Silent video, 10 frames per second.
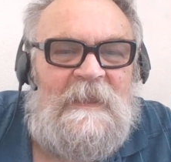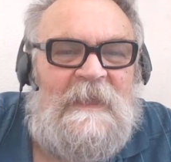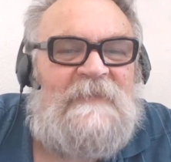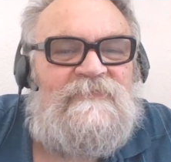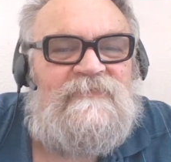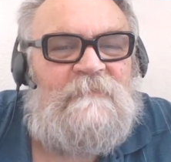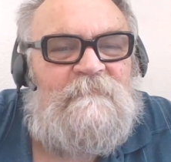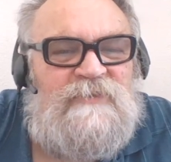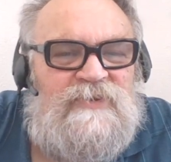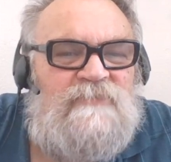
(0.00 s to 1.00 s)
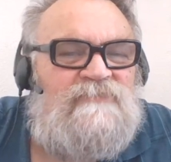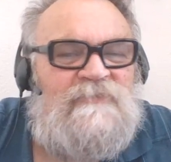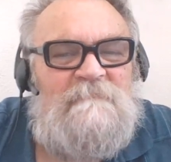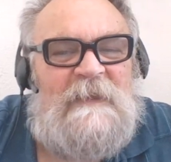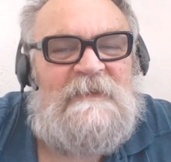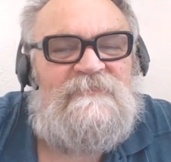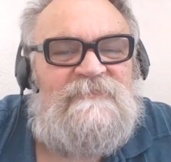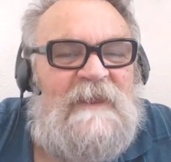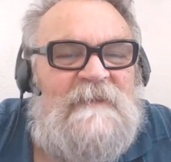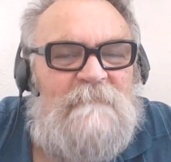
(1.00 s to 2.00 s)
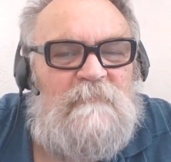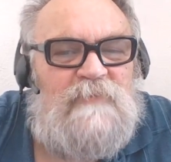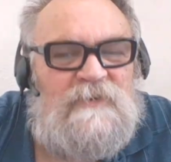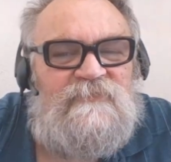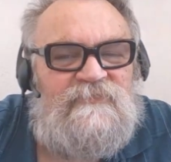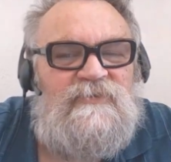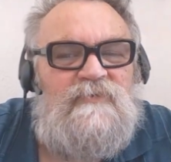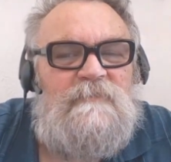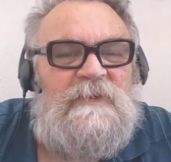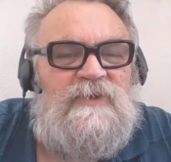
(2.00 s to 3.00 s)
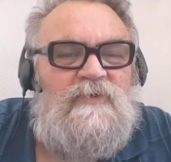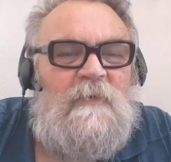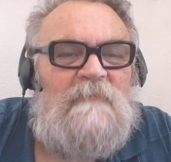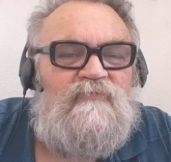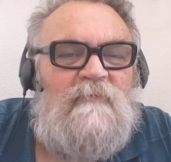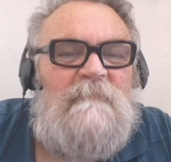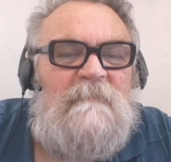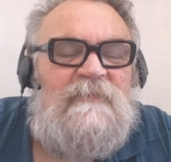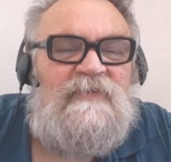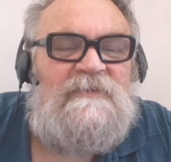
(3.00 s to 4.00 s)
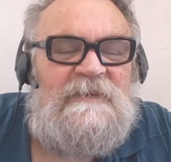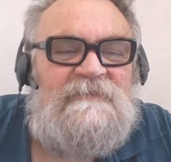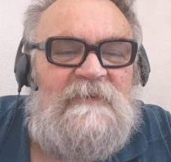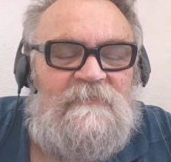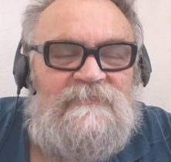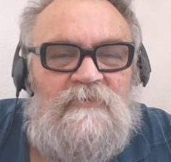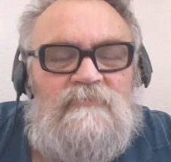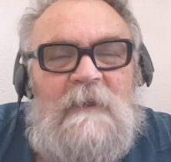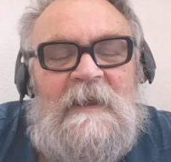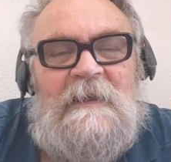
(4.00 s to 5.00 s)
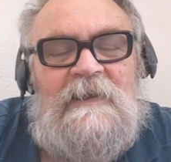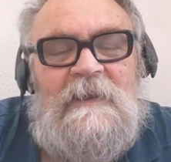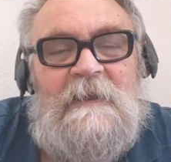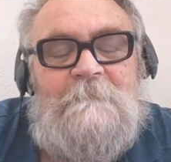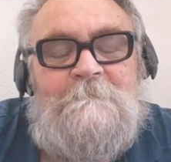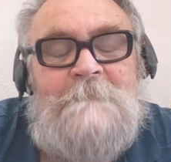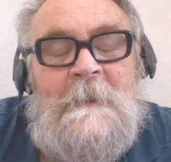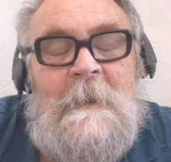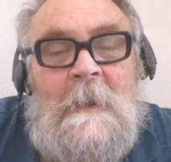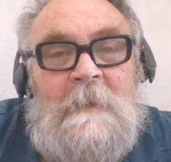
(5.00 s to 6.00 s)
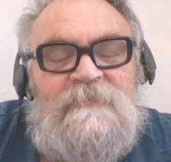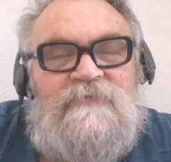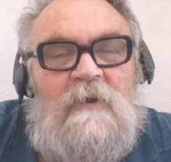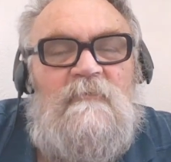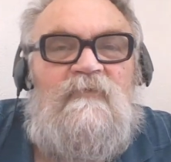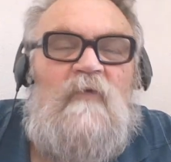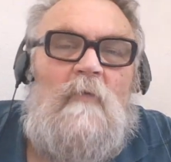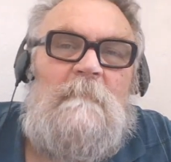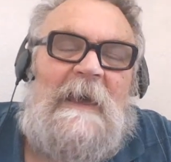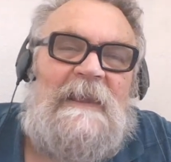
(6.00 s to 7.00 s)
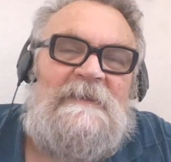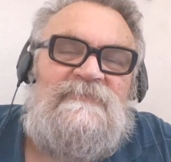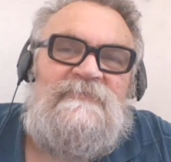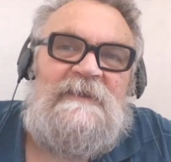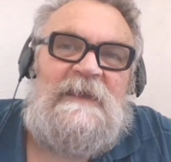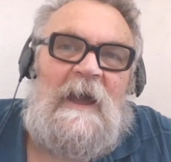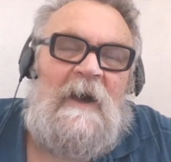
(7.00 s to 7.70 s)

It's used to make a statement, but assuming you have remembered the details correctly. So, formality.